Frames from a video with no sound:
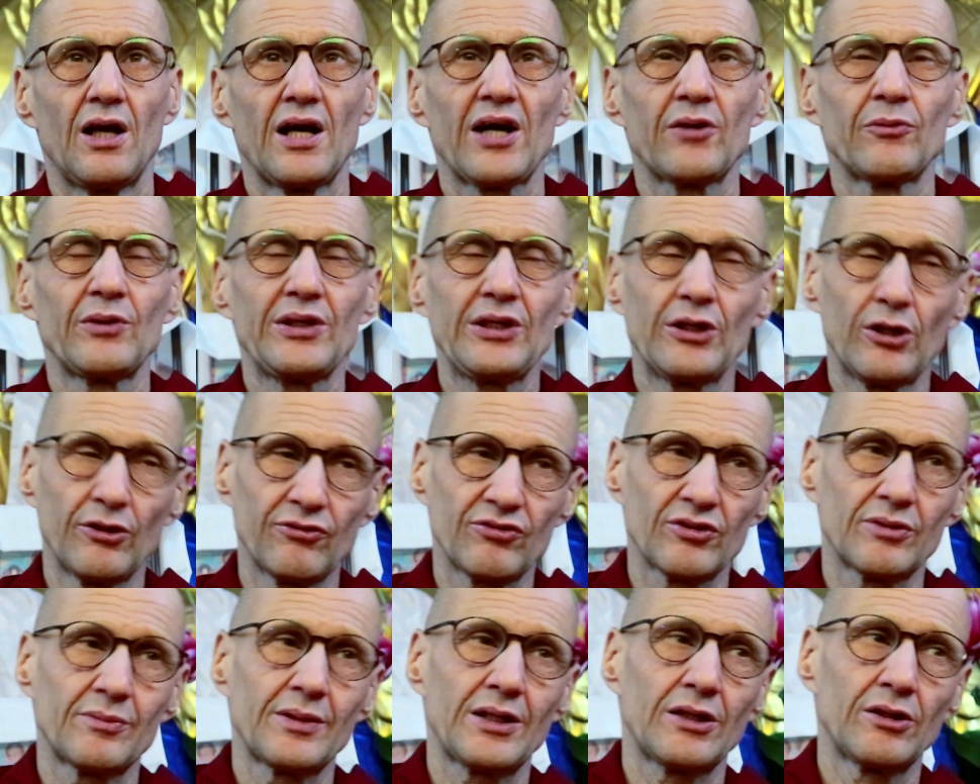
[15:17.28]
And we
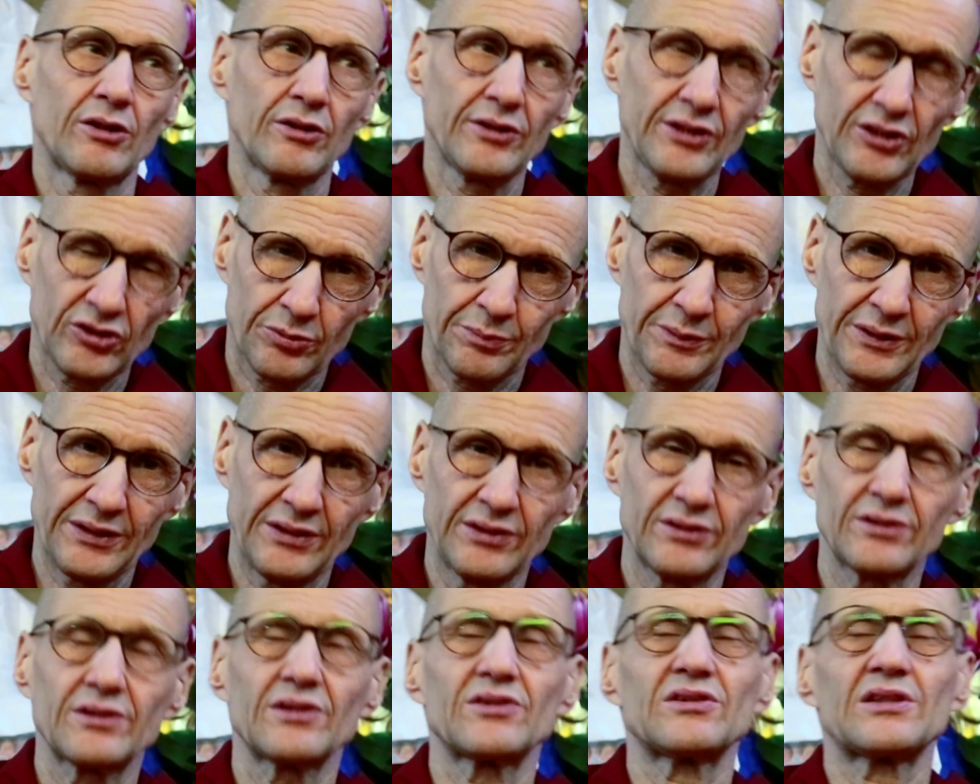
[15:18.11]
know from our own
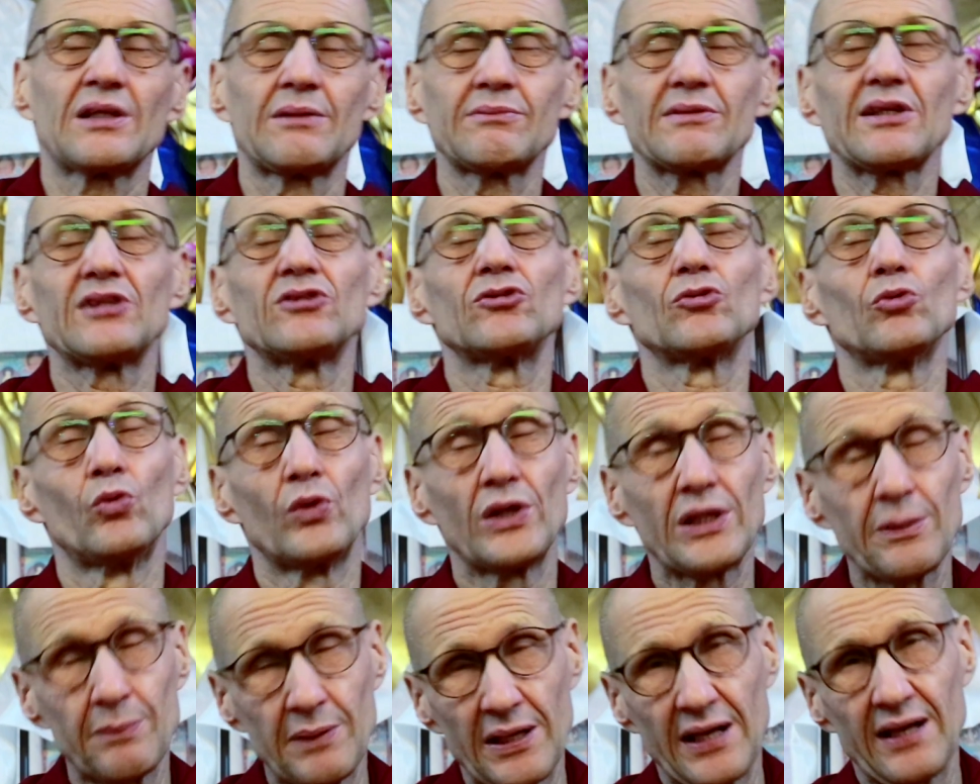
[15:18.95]
experience that sometimes
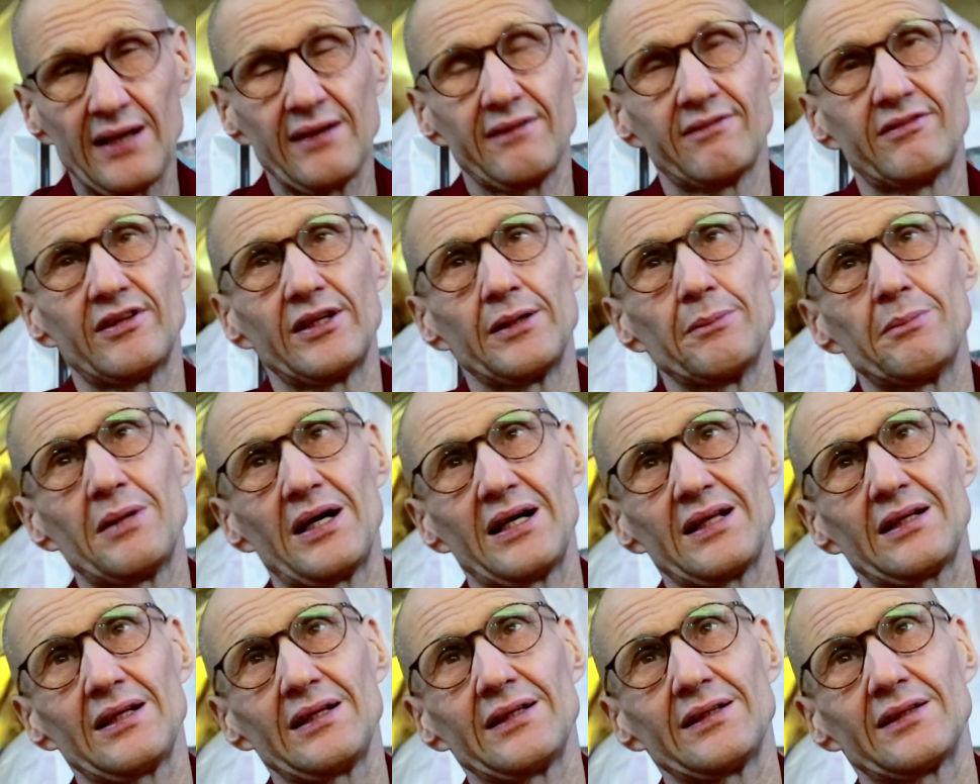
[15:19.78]
we behave very
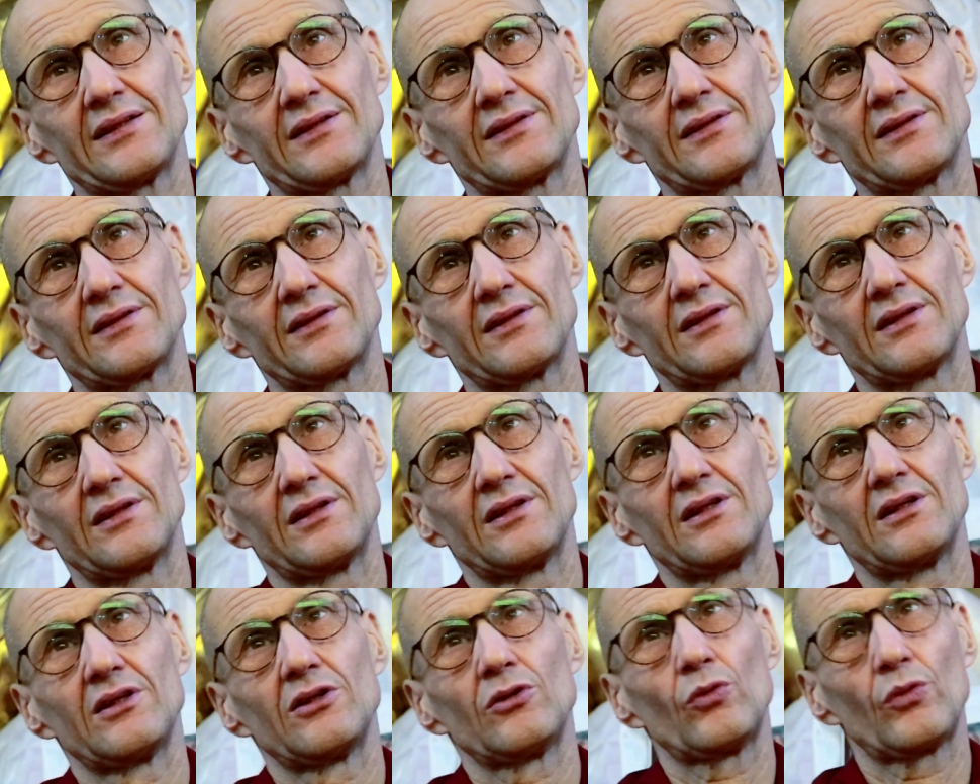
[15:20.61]
badly.
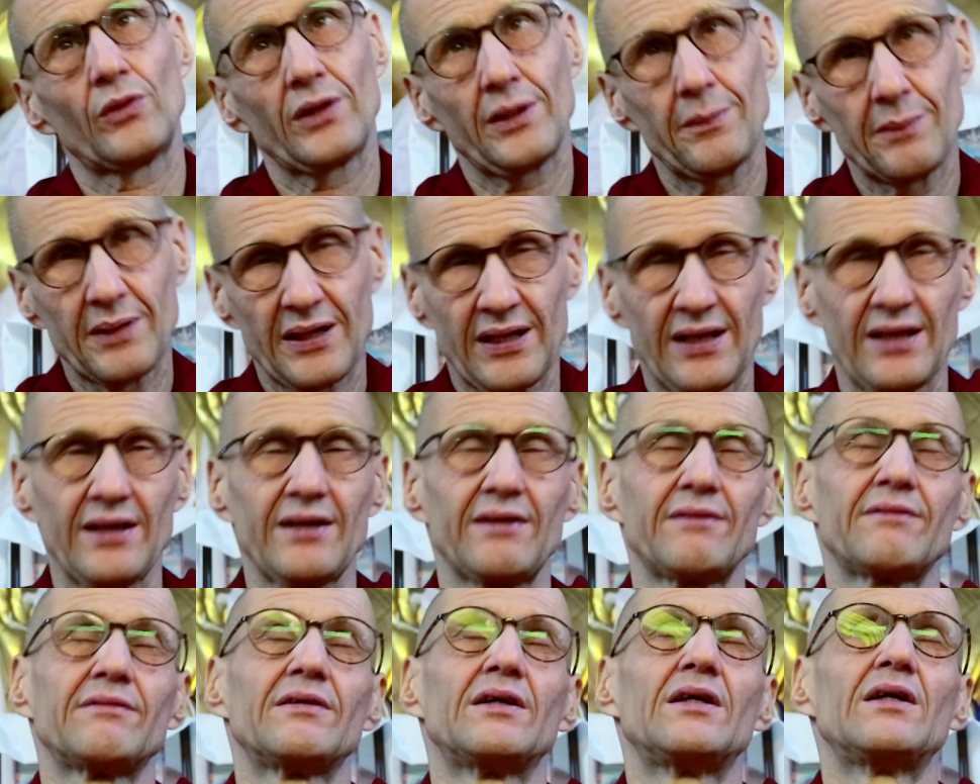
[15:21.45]
We
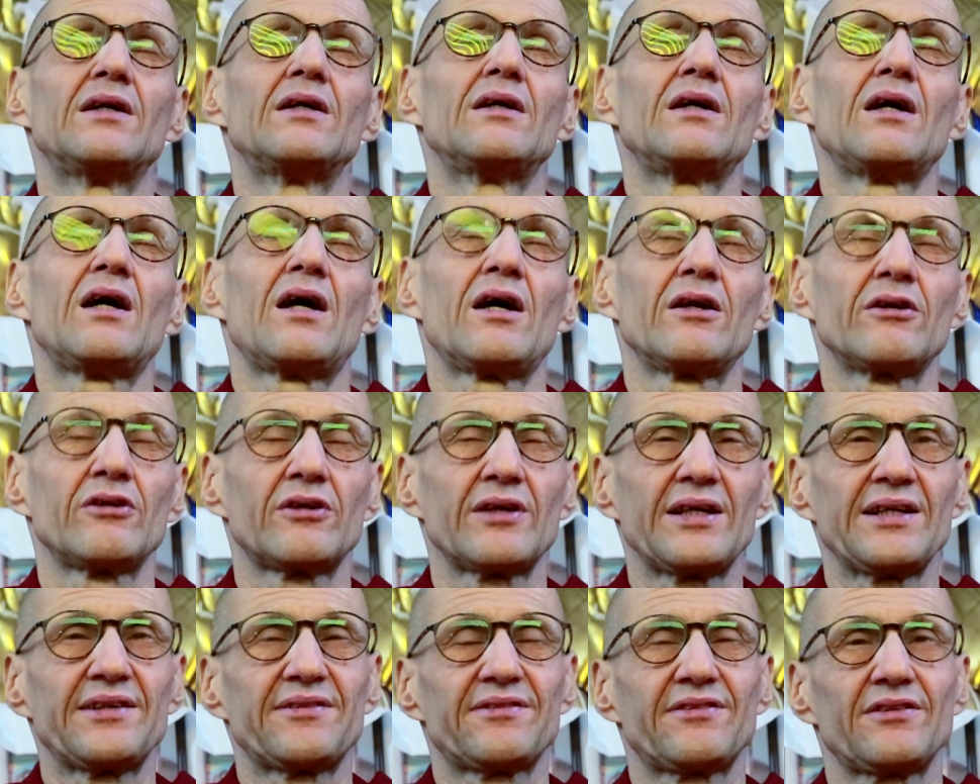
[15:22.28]
behave
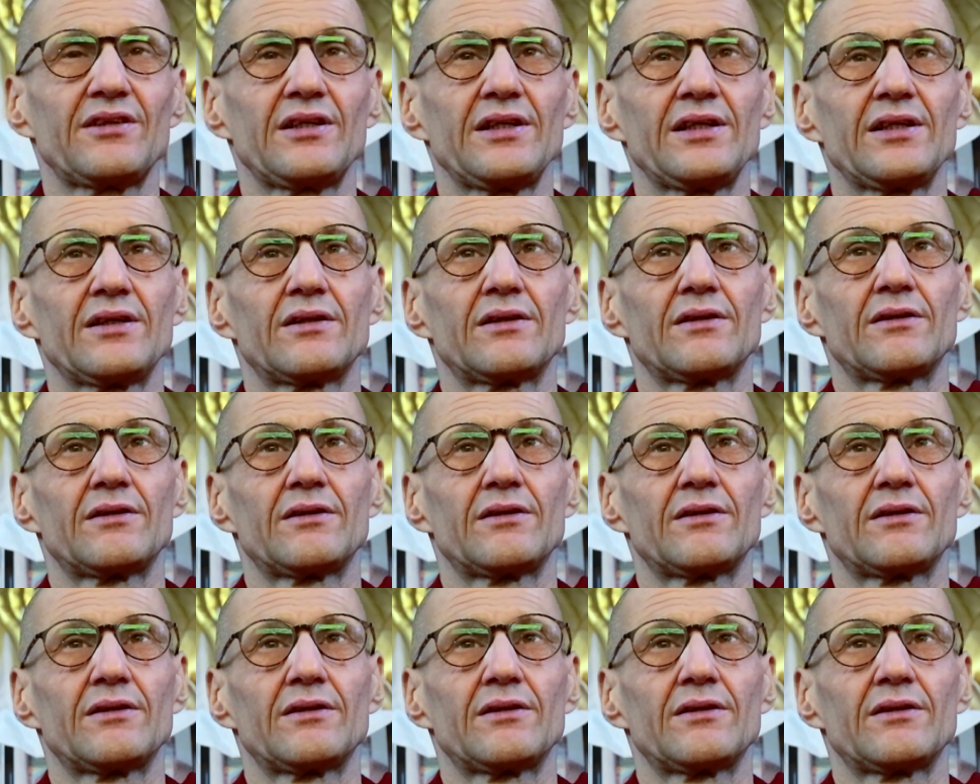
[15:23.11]
ungratefully.